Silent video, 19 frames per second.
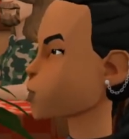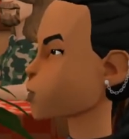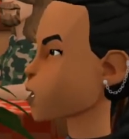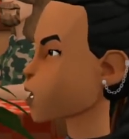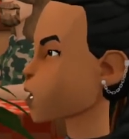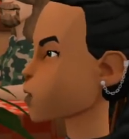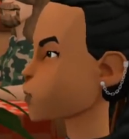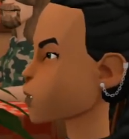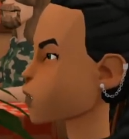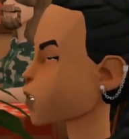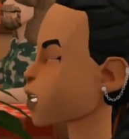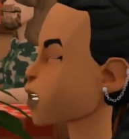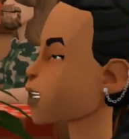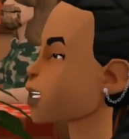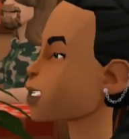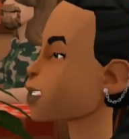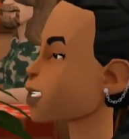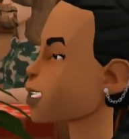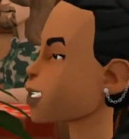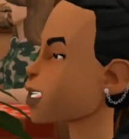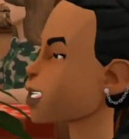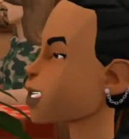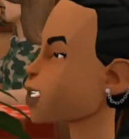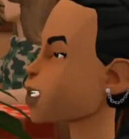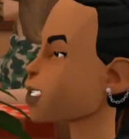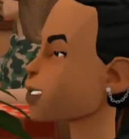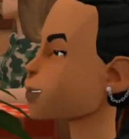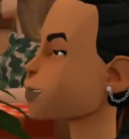upkeep of
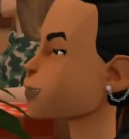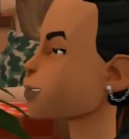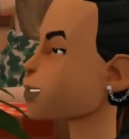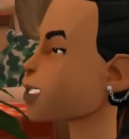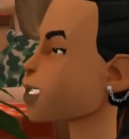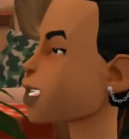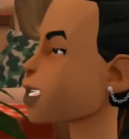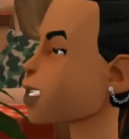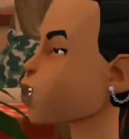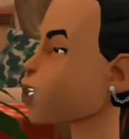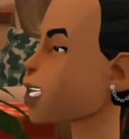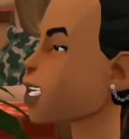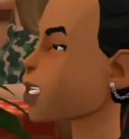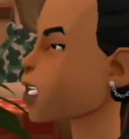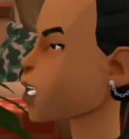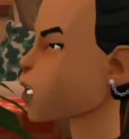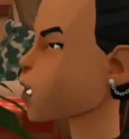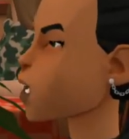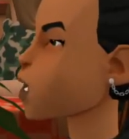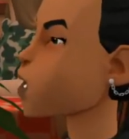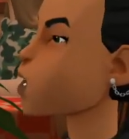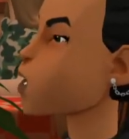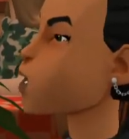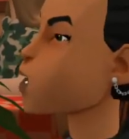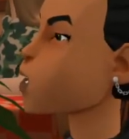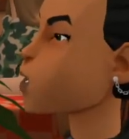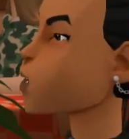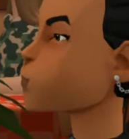infrastructure, things will
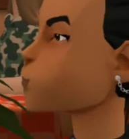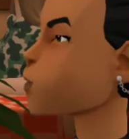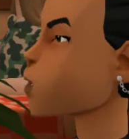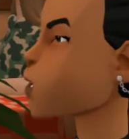deteriorate and